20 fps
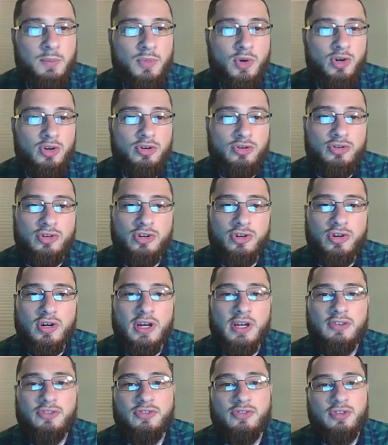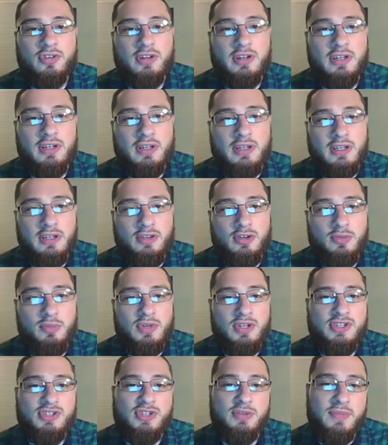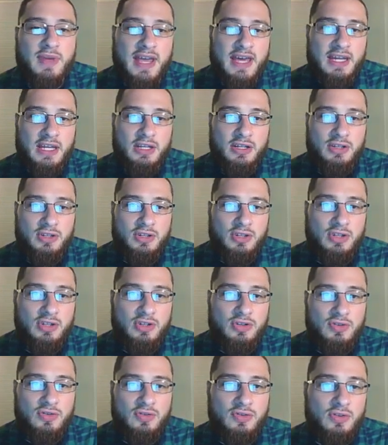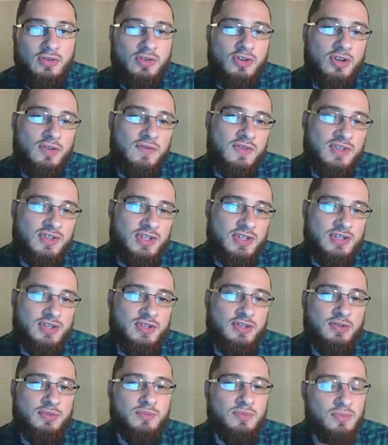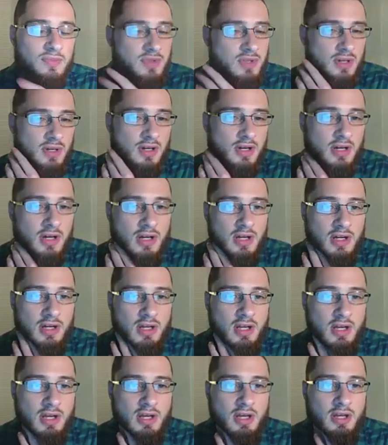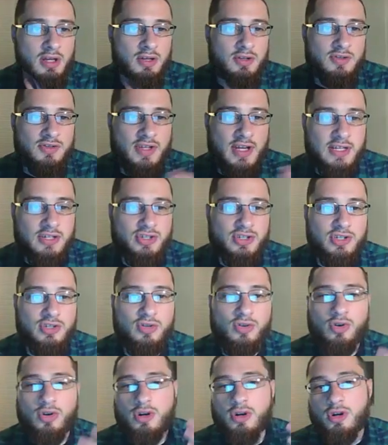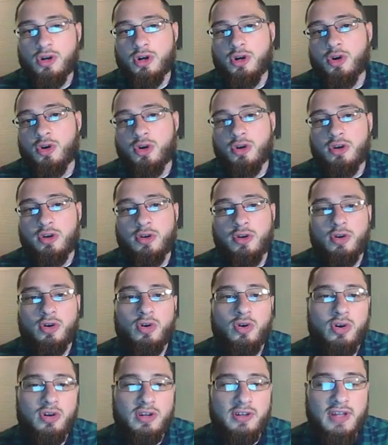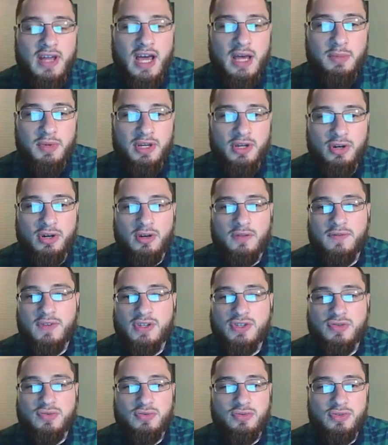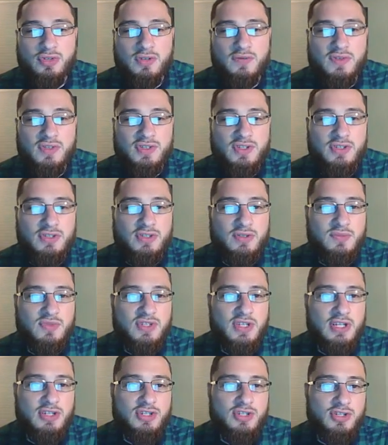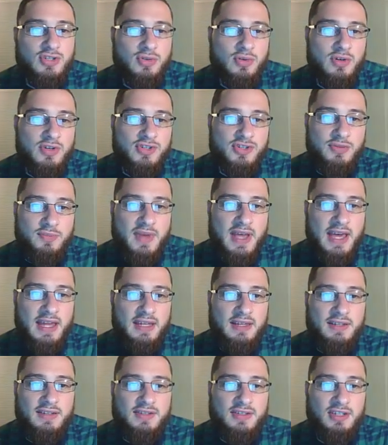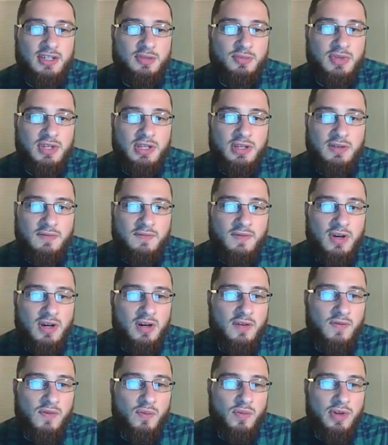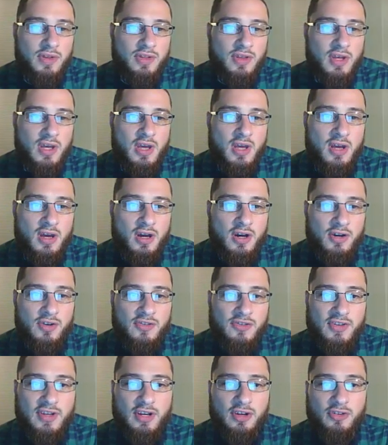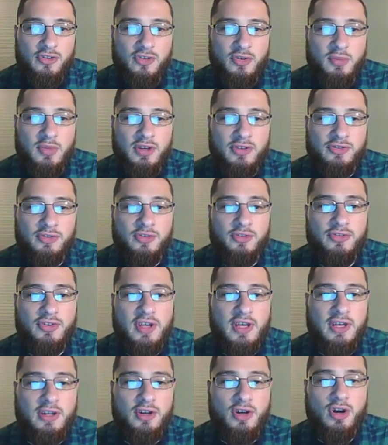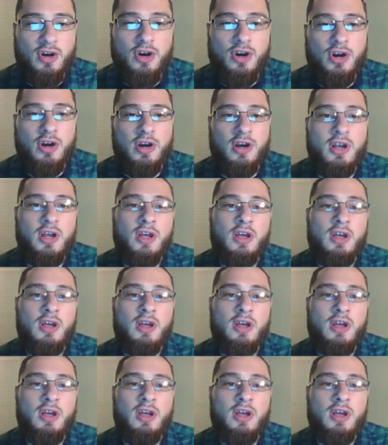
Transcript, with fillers: Motor neurons are going to either be somatic nervous system uh, section or, or auto, autonomic or visceral nervous system section. So our somatic is going to be involved with our skeletal muscles and our